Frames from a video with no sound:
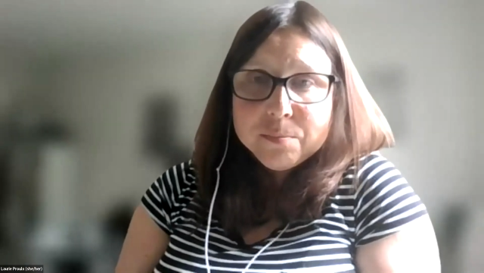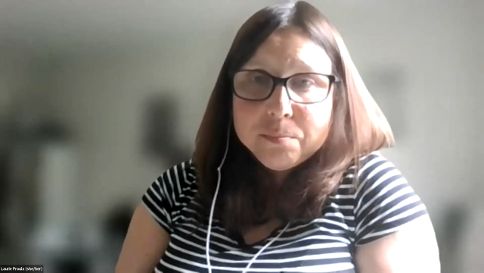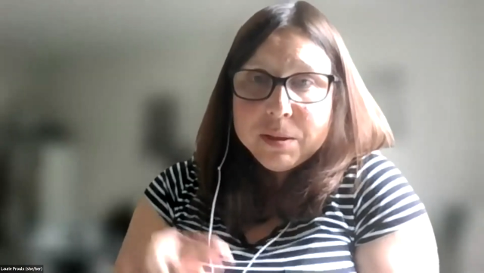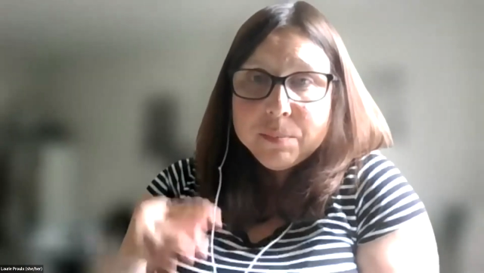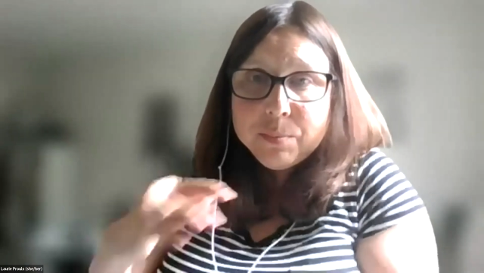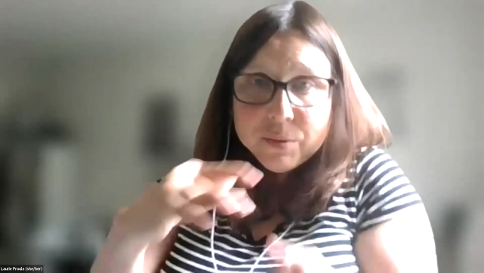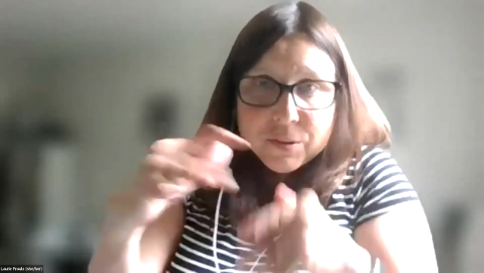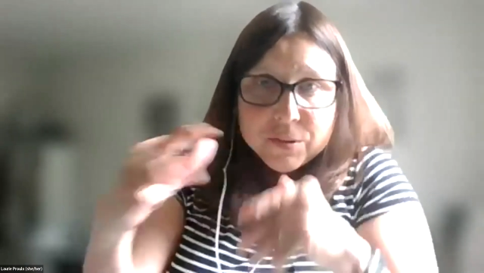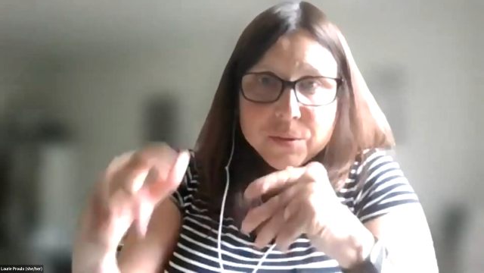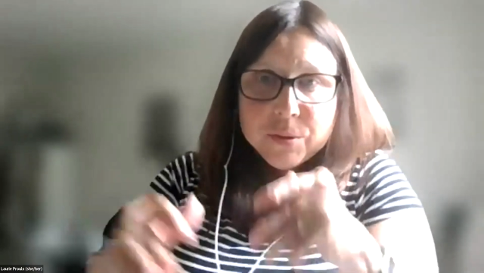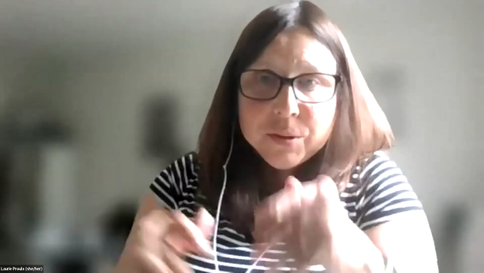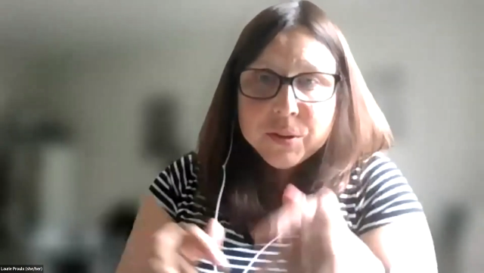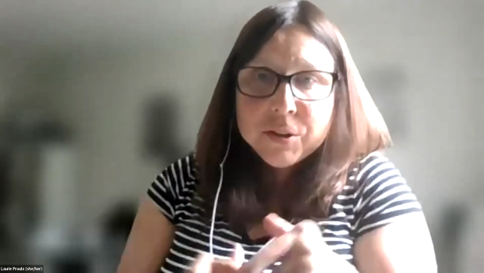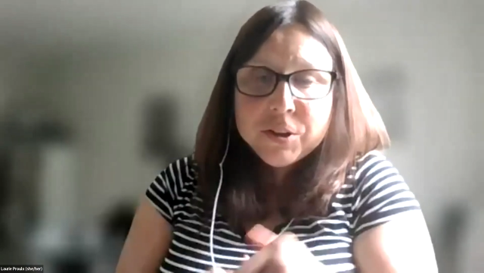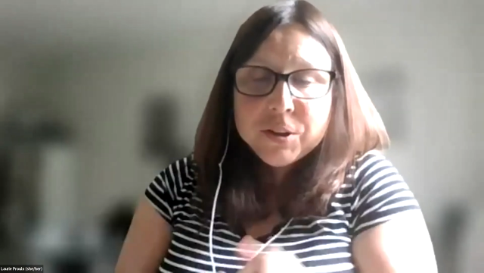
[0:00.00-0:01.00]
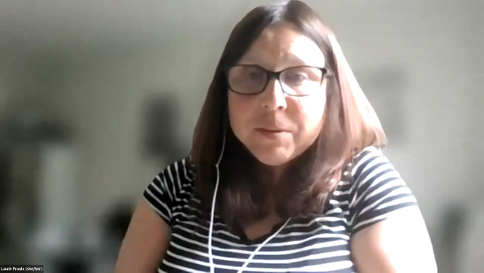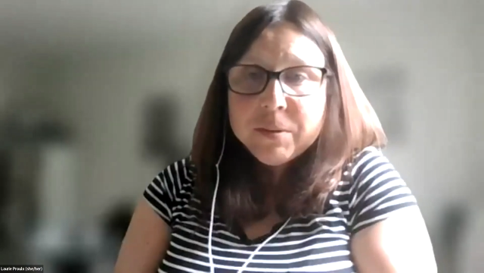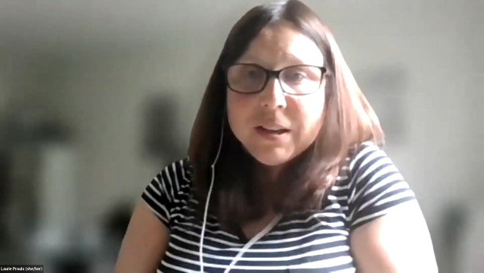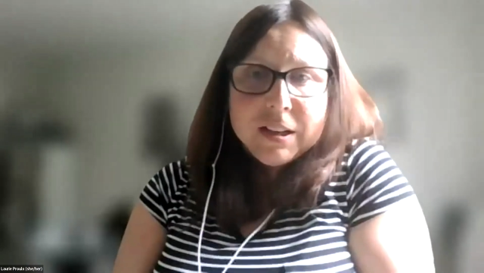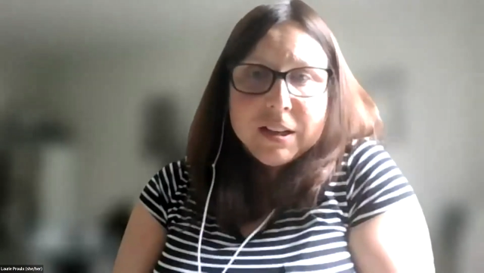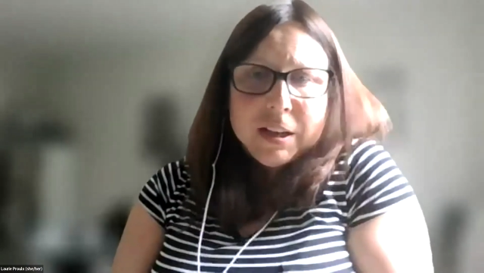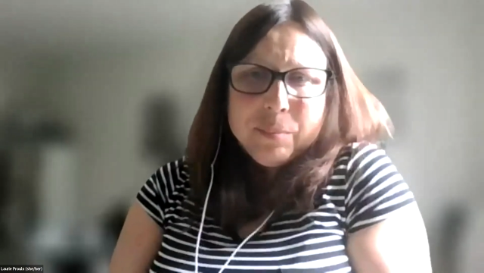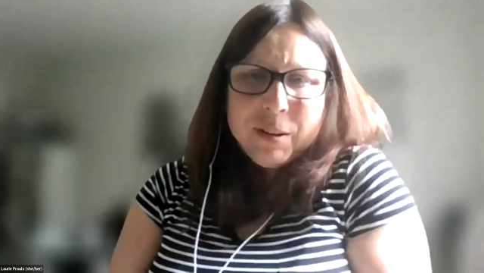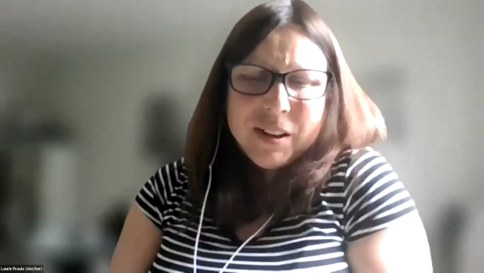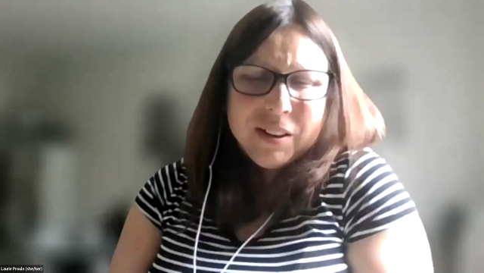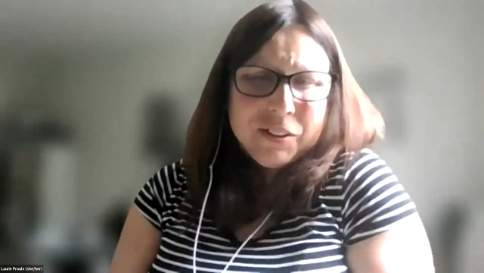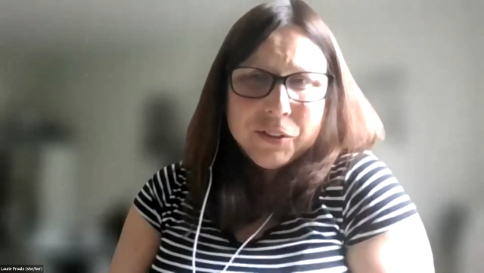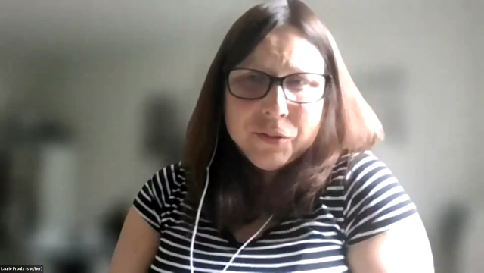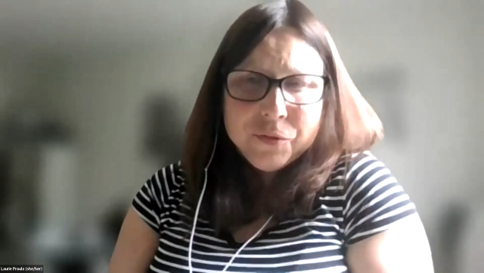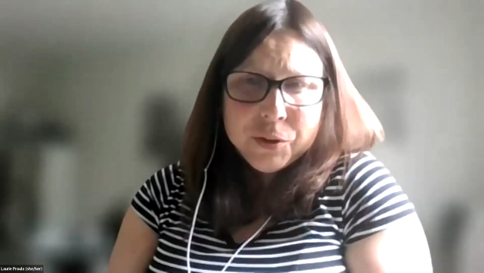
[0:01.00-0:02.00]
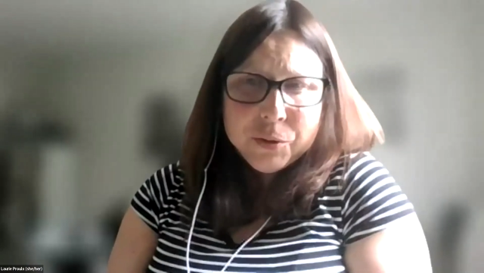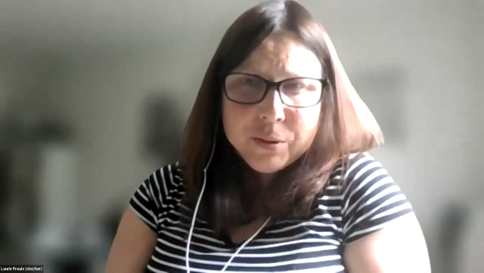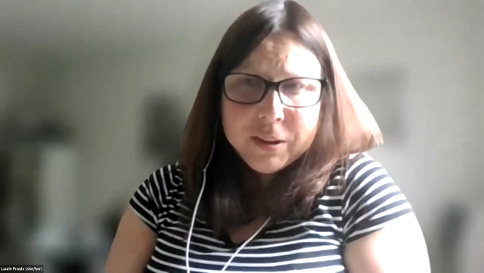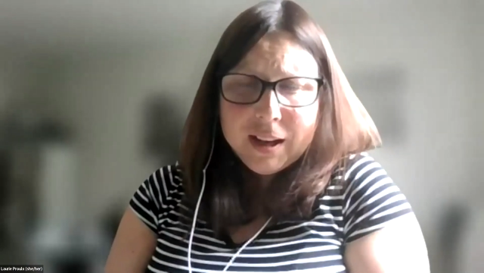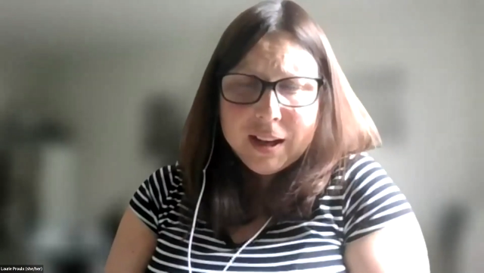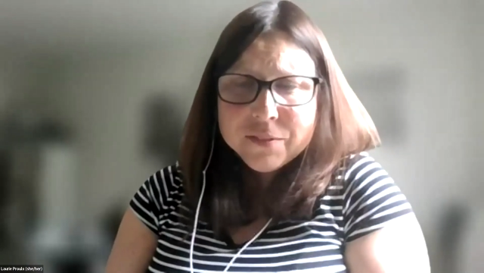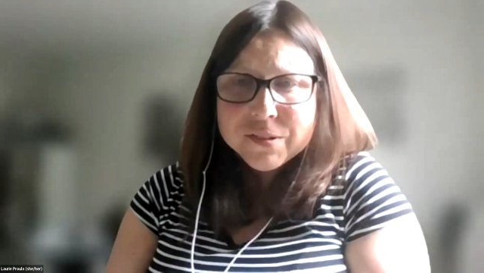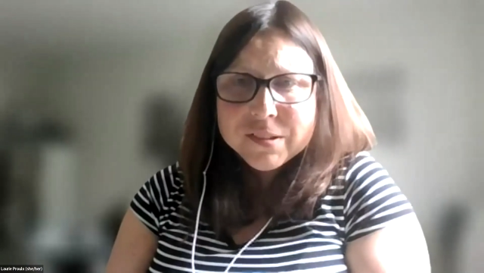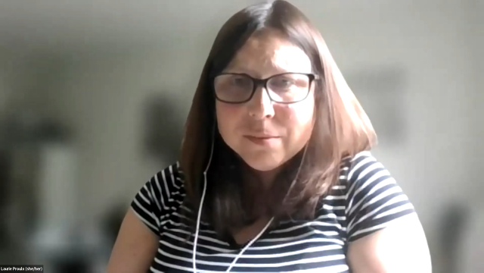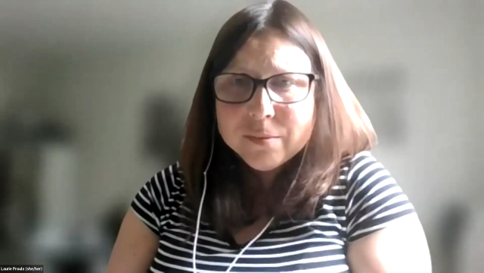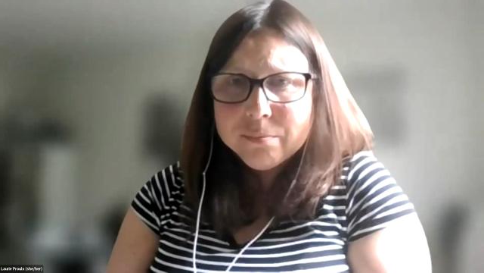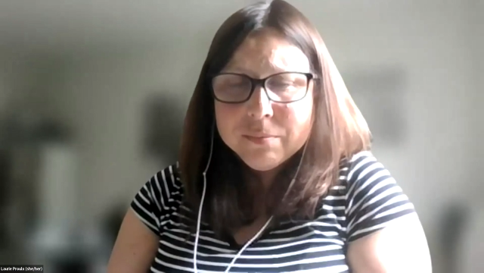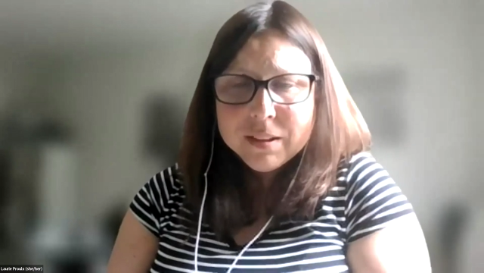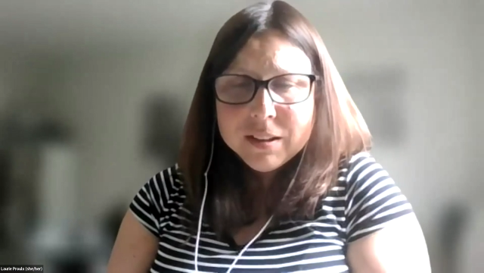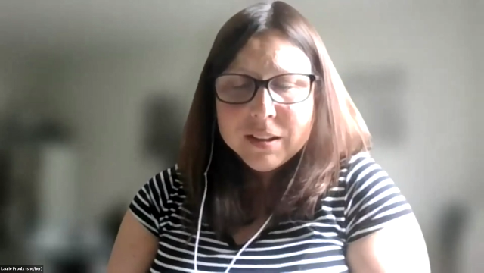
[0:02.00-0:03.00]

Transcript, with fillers: peoples through their community, but I don't know if you would have some